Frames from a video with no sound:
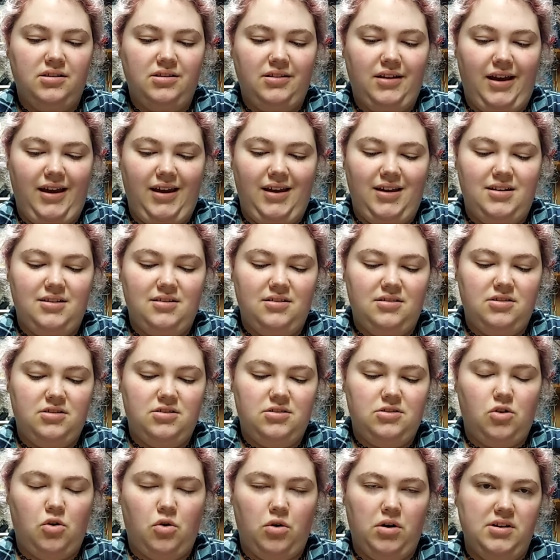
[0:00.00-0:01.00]
like
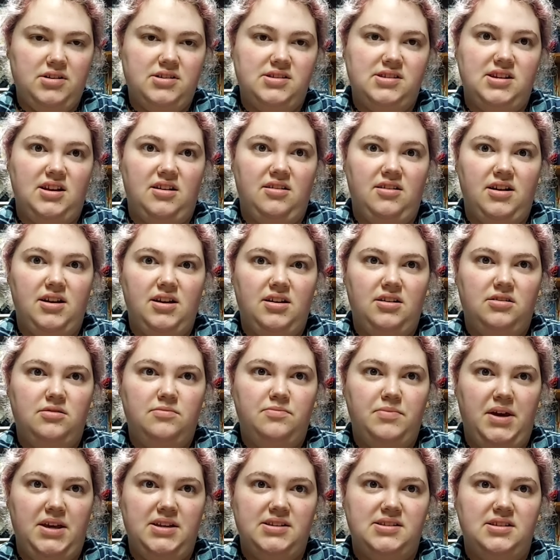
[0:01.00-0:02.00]
corn cereal
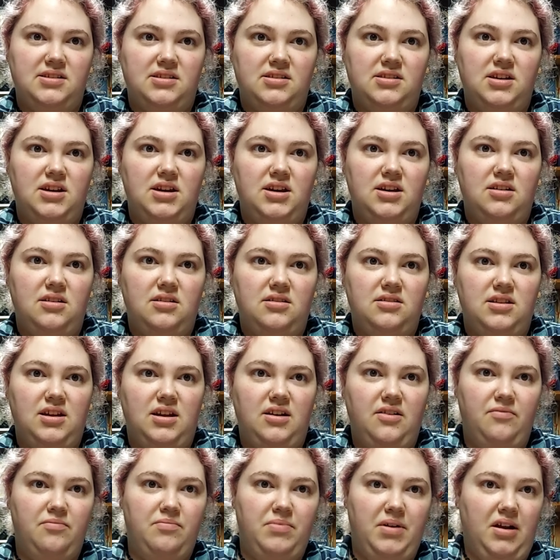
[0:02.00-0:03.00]
basically
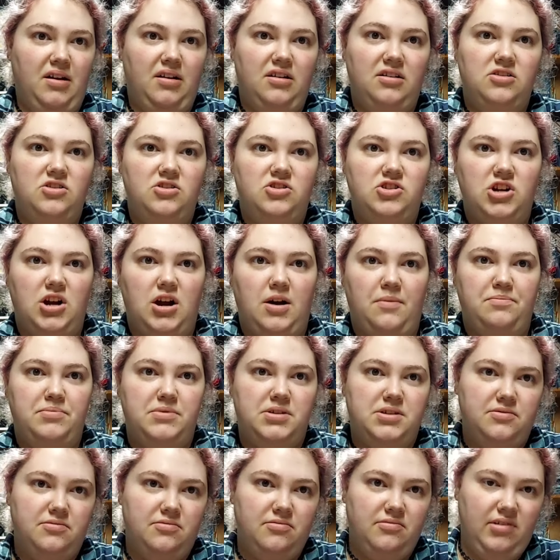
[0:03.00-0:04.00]
that have been
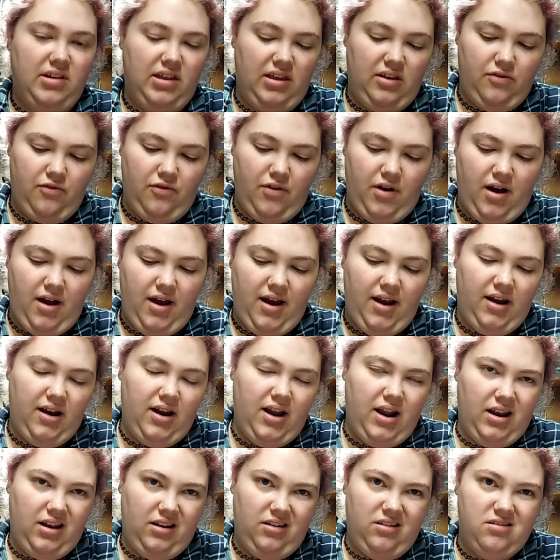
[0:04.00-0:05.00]
chopped really fine
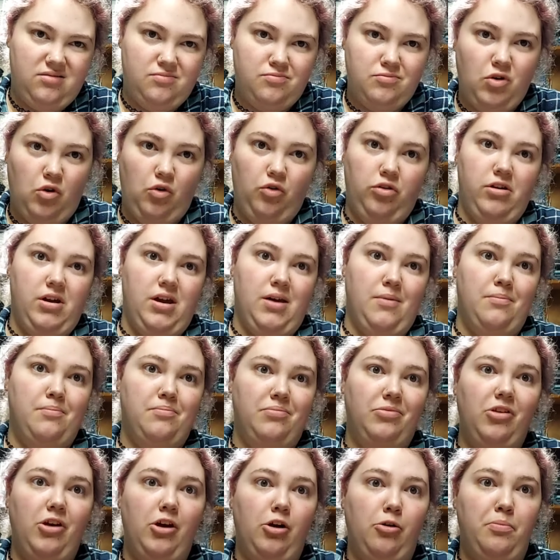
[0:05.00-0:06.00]
and only a
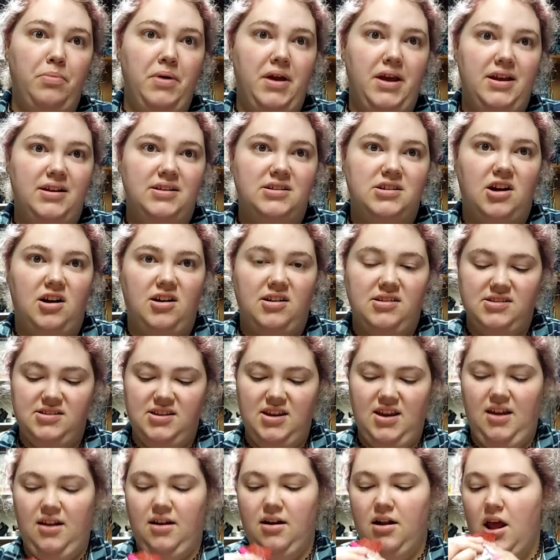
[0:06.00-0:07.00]
little bit
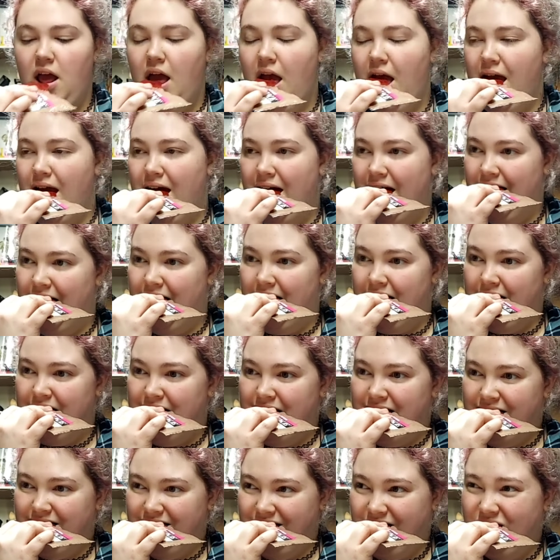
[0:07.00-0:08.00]
tossed in.
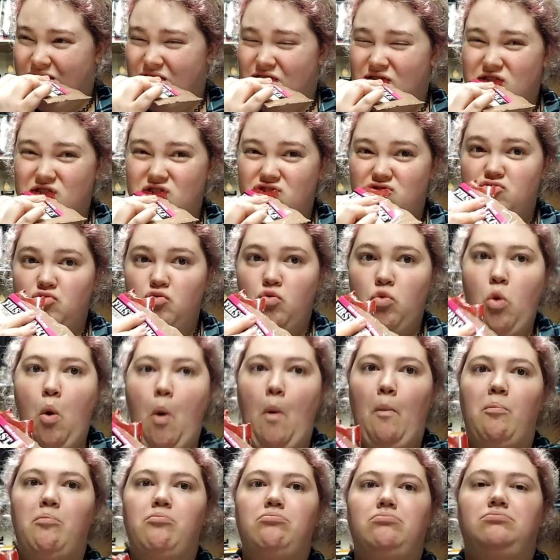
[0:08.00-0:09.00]
Taste it again.
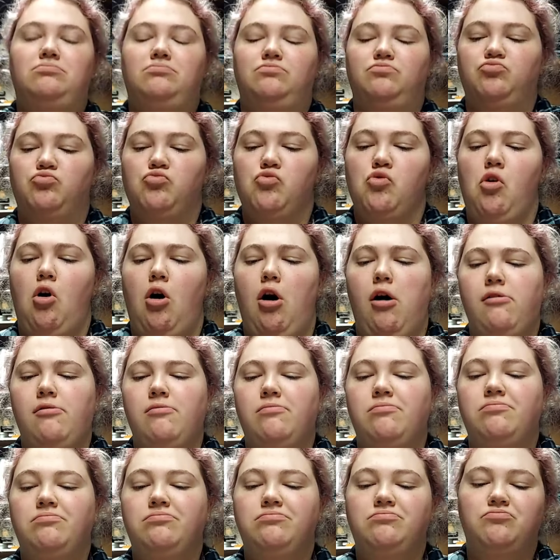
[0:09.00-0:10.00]
Mm.
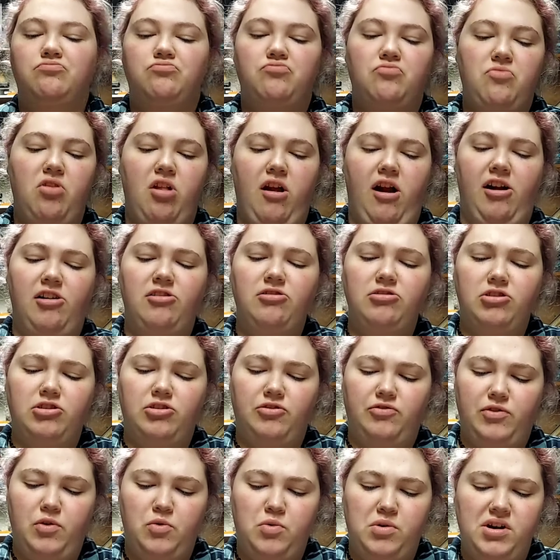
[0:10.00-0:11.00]
I don't
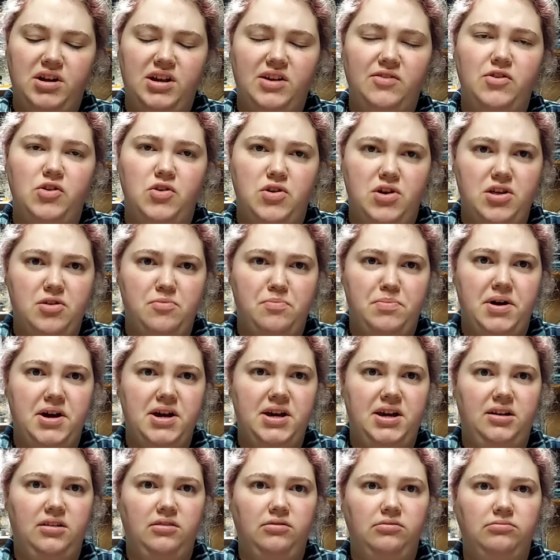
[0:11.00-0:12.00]
know if I want to give you another
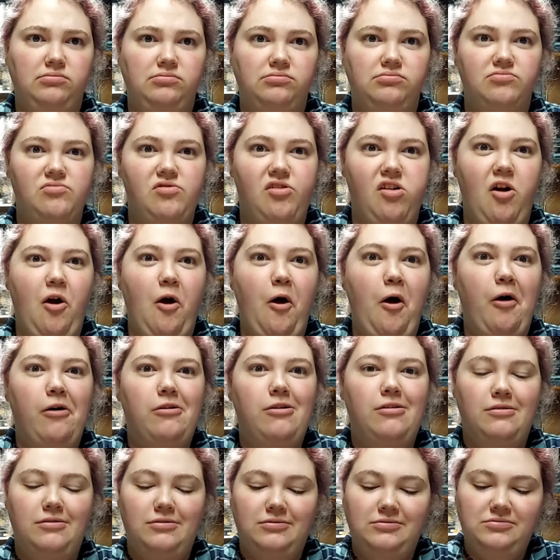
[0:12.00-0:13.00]
bite. I
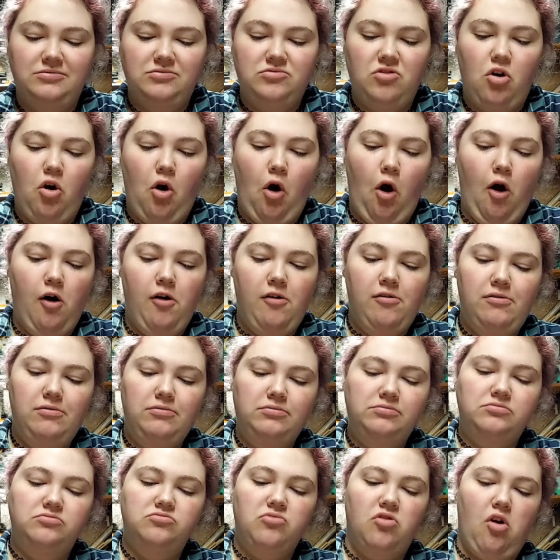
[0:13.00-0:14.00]
just want to taste it again
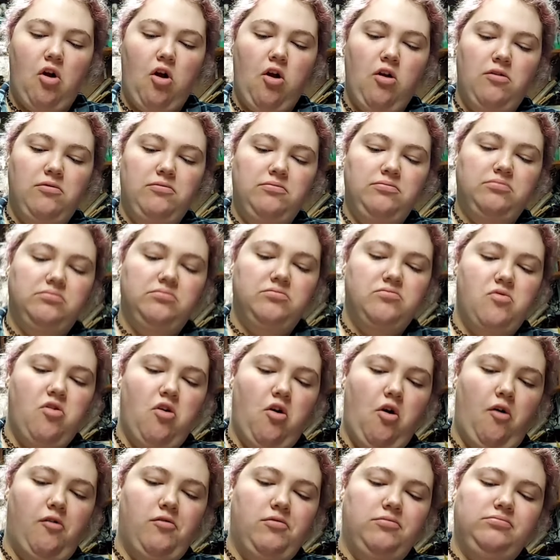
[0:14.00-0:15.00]
because I didn't
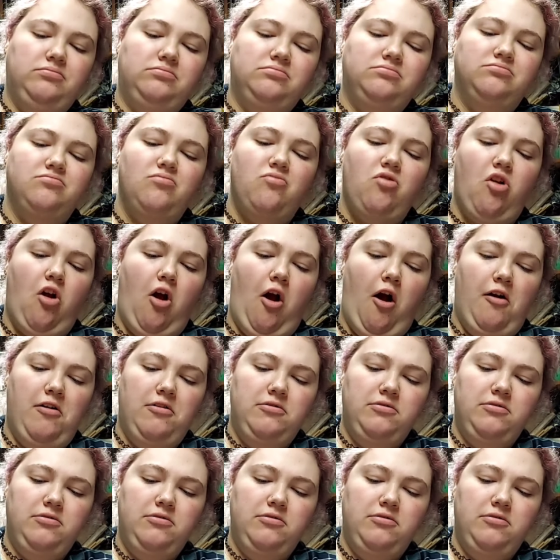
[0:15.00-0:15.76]
taste the raspberry.